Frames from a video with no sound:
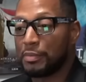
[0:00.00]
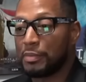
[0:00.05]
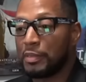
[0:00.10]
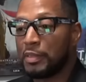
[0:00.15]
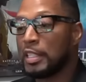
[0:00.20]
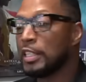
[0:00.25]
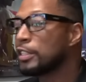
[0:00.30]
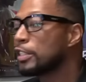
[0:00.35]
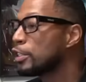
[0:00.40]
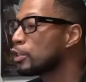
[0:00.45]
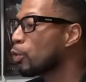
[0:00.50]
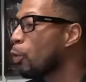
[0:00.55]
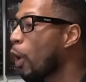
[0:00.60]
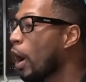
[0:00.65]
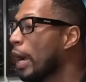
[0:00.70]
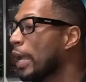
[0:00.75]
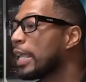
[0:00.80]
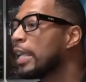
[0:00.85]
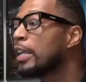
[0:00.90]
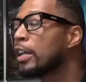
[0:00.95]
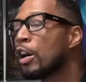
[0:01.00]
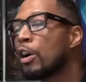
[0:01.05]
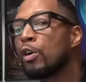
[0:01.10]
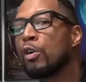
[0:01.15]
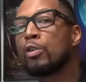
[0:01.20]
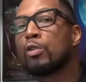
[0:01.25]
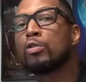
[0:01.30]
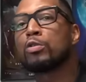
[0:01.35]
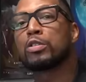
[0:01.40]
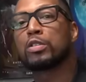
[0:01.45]
This is why he
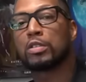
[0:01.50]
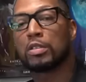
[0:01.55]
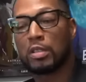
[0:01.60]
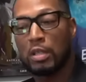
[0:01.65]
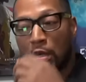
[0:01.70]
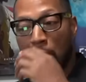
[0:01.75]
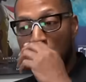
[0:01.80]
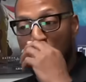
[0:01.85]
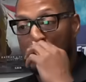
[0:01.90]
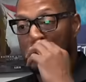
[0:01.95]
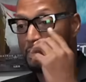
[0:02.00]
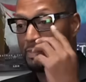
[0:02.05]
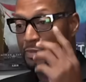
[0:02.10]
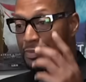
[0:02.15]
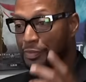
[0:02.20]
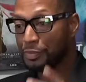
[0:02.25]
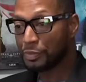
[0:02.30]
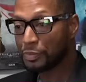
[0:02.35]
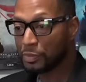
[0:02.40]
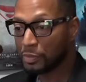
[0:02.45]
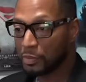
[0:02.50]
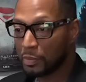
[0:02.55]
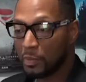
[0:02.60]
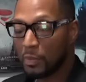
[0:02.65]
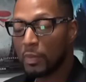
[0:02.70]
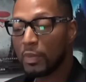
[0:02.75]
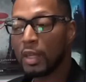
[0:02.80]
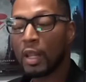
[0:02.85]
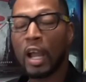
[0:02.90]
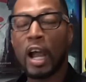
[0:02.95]
goes
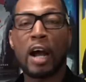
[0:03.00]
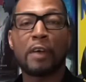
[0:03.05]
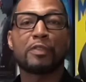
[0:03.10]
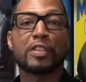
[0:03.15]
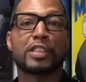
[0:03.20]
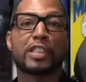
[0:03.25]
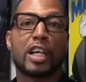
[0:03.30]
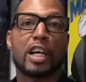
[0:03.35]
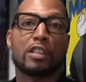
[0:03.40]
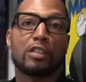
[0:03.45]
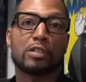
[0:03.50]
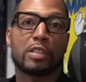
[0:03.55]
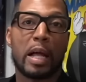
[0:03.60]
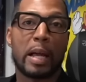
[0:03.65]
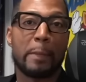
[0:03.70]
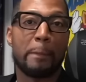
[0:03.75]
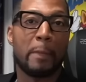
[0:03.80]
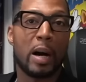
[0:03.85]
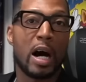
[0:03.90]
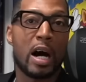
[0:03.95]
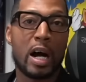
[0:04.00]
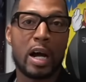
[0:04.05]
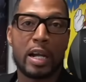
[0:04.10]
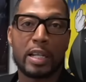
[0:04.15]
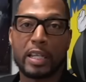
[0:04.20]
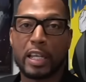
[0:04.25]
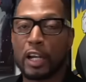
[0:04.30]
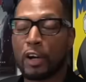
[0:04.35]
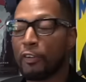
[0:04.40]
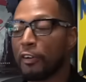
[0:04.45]
after channels like
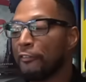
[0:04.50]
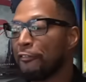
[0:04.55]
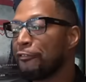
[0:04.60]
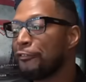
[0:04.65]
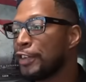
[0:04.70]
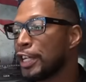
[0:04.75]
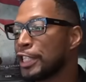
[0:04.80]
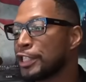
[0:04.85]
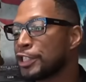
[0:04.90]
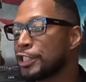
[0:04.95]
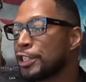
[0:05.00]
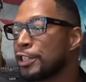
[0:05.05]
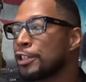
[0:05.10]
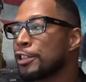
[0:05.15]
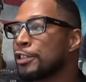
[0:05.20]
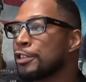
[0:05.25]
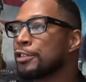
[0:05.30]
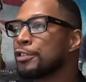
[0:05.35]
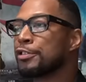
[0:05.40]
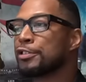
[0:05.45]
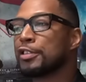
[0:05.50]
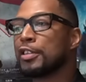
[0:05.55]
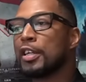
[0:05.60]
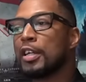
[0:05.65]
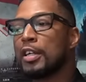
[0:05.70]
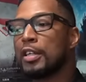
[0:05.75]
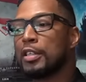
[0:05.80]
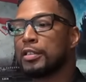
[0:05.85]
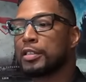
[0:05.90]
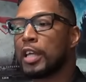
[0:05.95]
mine, Aaron Fisher's,
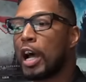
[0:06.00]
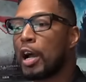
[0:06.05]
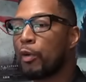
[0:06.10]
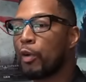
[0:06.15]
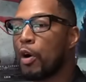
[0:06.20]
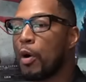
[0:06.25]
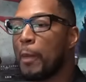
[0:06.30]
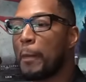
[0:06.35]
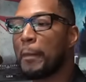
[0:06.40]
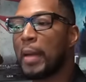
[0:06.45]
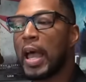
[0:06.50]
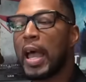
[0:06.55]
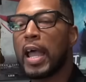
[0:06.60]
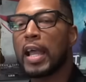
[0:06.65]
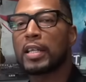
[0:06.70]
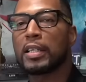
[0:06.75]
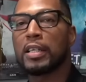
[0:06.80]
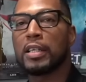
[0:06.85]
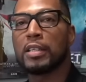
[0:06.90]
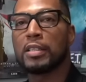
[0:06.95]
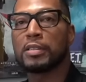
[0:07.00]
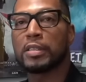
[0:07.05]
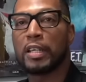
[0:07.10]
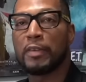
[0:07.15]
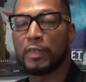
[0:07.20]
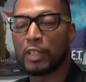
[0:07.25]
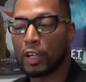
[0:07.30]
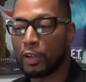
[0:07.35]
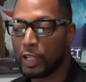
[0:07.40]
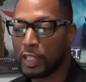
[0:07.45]
Tyrone Magnus,
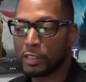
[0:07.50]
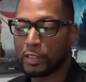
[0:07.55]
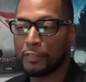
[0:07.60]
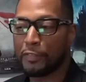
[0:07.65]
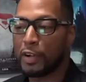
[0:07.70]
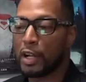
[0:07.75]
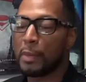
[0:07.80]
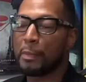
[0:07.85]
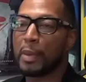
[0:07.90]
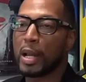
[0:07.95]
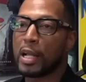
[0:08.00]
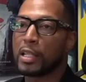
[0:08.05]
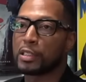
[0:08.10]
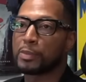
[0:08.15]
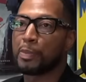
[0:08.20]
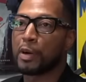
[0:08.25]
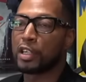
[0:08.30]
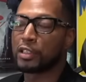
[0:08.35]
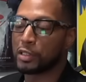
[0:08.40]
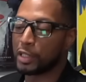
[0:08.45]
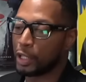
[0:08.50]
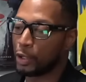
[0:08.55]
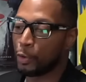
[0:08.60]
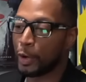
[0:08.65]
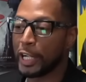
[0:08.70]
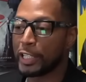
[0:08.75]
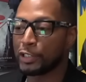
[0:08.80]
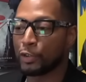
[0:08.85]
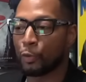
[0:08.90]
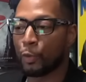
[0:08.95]
even though he's a fair and balanced person.
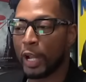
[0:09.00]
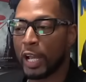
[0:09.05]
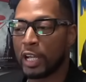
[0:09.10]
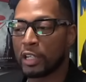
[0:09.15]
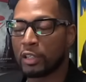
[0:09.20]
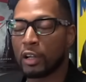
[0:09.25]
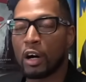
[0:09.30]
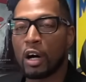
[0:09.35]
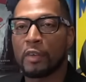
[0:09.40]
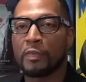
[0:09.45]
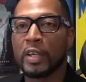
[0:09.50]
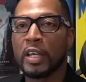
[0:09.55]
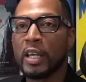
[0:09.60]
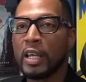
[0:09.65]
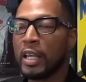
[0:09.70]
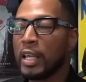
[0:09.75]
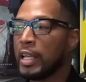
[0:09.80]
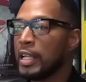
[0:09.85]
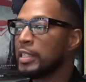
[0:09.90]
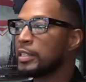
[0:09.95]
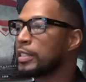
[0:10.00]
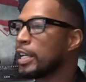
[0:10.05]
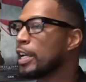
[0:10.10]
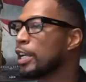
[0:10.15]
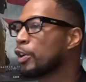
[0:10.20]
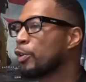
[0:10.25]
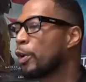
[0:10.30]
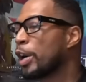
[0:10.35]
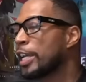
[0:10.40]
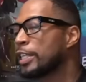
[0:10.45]
Grace Randolph. He
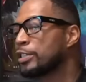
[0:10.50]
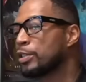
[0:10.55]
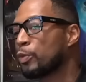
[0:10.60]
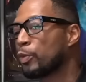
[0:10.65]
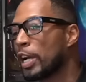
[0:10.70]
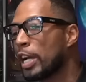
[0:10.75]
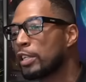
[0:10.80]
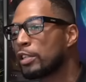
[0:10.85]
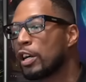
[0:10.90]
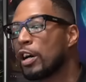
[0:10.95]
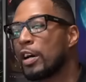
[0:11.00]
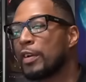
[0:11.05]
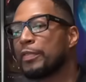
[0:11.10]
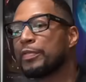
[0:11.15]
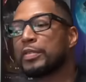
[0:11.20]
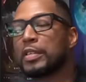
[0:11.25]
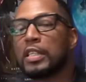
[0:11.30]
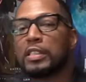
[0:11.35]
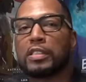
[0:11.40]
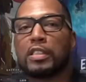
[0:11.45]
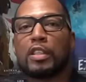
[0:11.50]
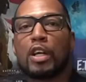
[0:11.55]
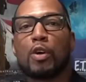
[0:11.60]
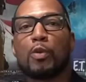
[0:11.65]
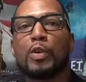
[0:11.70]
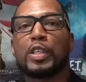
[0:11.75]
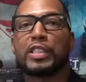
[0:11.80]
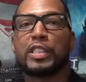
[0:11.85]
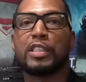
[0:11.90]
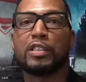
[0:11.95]
said Grace Randolph doesn't know
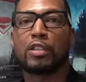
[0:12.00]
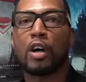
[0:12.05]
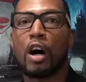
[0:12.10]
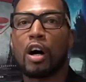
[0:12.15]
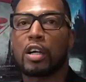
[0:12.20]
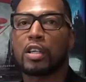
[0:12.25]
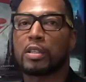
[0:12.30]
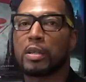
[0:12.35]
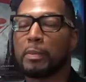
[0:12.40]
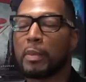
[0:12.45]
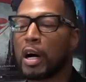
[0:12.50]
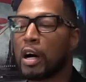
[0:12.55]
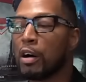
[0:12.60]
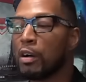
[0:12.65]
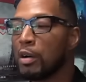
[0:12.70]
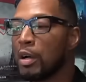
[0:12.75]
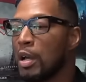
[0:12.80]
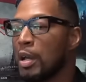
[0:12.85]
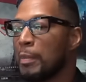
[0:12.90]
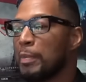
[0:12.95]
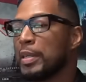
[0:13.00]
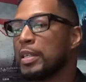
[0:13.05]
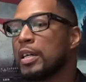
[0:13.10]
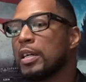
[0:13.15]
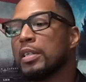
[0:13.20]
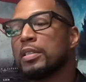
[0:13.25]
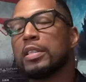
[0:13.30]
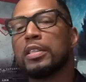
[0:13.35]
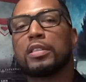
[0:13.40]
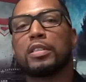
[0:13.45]
what she's talking about
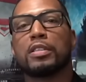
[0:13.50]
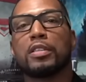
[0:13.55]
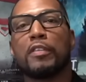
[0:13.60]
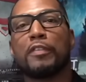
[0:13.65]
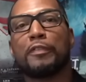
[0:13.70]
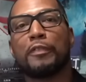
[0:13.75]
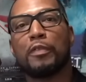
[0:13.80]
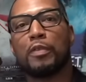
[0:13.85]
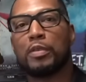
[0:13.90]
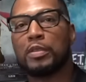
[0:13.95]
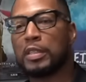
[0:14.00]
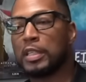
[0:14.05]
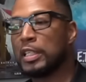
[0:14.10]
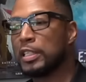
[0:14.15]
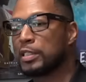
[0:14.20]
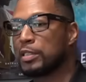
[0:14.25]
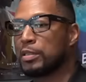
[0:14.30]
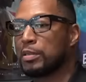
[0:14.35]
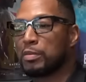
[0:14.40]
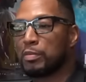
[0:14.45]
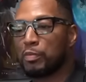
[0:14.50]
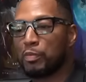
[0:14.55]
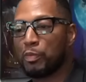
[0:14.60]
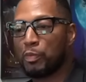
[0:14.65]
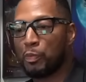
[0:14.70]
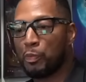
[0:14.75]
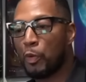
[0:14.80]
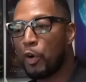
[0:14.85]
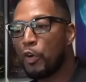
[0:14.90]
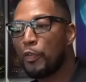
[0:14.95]
because this
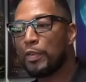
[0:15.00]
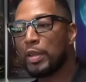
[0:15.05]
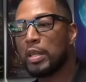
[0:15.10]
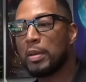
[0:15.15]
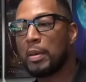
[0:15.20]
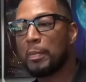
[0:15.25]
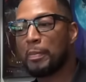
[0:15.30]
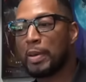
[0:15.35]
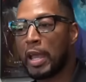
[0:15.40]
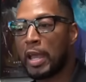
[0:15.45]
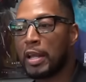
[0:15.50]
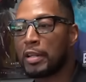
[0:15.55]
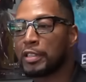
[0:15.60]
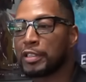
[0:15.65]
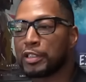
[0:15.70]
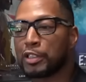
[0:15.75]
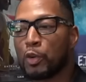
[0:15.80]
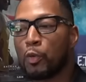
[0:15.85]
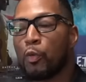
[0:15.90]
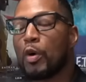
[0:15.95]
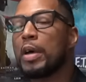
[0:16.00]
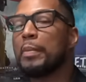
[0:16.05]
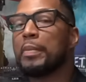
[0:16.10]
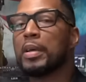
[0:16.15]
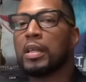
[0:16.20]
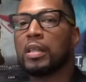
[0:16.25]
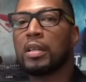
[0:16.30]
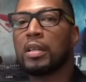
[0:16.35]
movie panders to women.